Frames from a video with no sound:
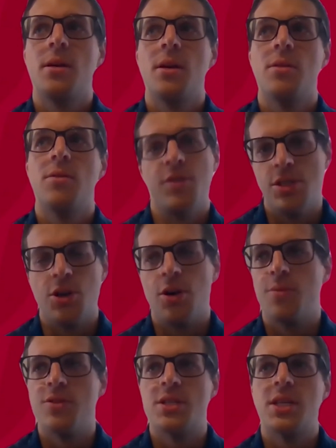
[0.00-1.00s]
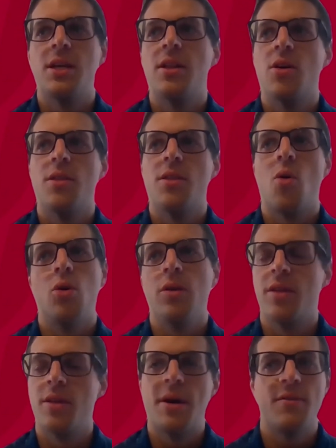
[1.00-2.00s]
physio, obviously, all of
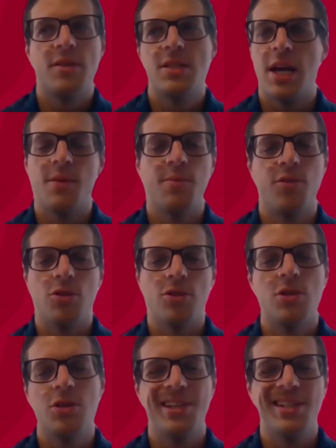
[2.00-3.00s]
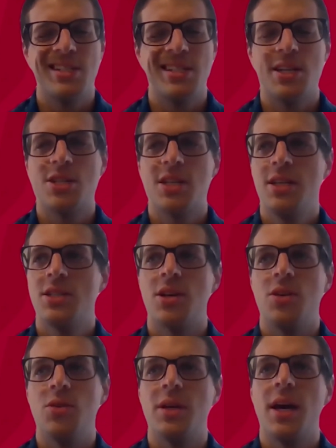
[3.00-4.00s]
them have the same first 2 years essentially. So
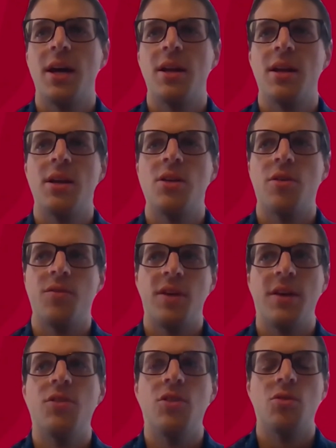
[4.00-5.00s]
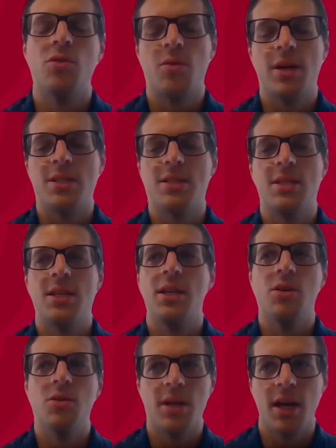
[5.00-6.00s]
you'll get if you do it at Western Sydney,
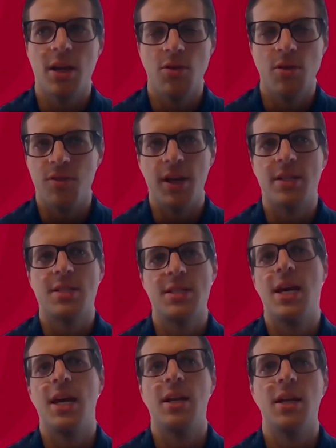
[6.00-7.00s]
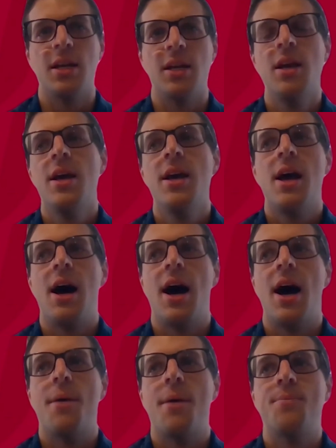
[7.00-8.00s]
you'll get your advanced standing
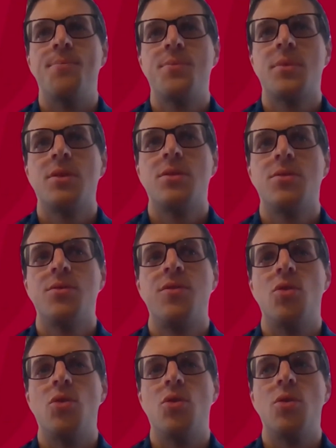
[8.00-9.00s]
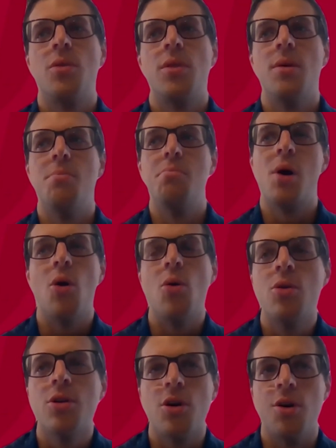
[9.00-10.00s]
for the
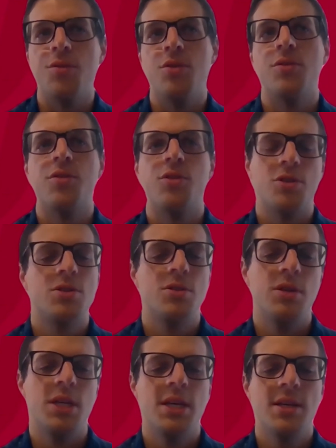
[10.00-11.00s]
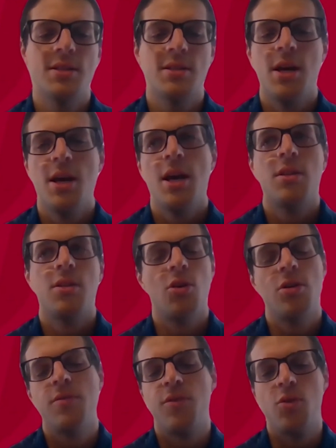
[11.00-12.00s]
bulk of your first 2 years.
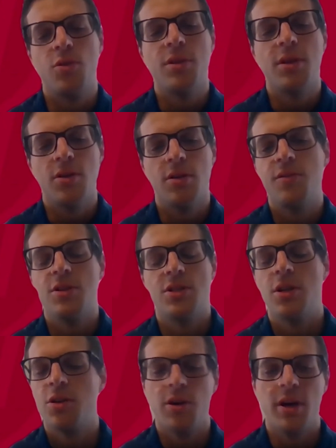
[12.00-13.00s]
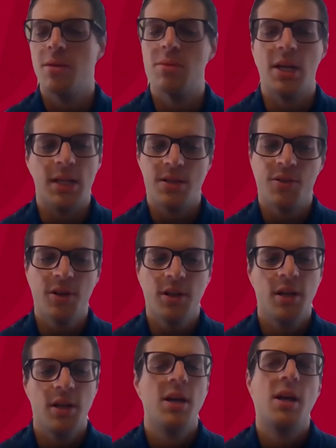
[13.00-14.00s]
Third and fourth year of the physio degree are completely different.
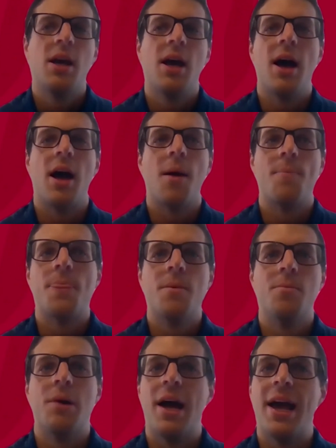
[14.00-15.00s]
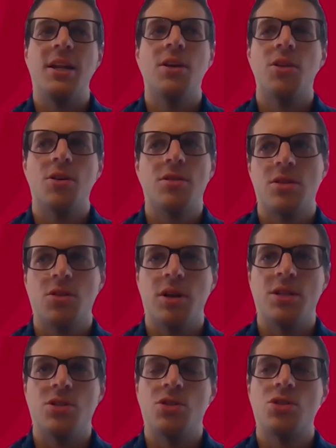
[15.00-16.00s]
But any of those
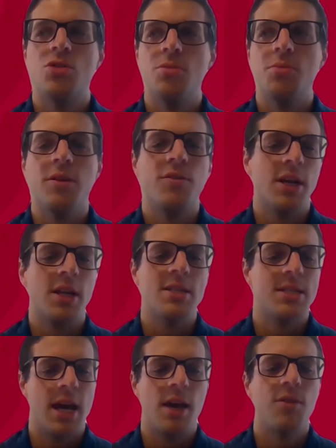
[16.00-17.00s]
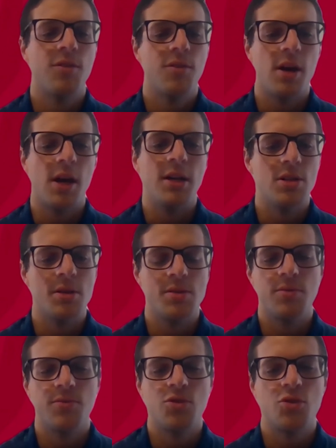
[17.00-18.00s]
degrees, you should be fairly safe in terms
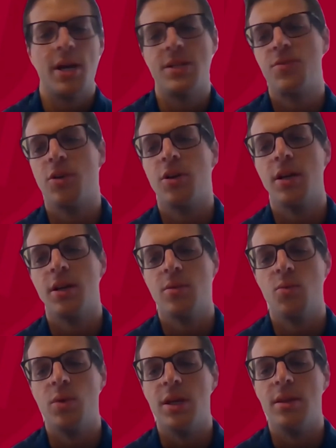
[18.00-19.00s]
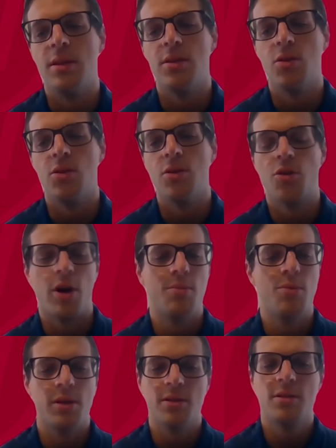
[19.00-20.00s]
of transferring with your credit
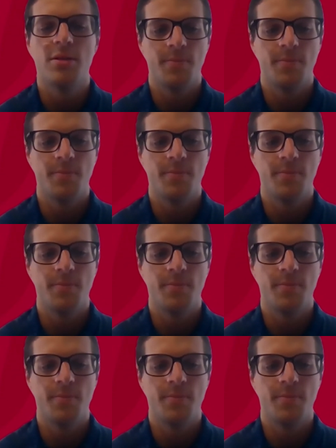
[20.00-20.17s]
points.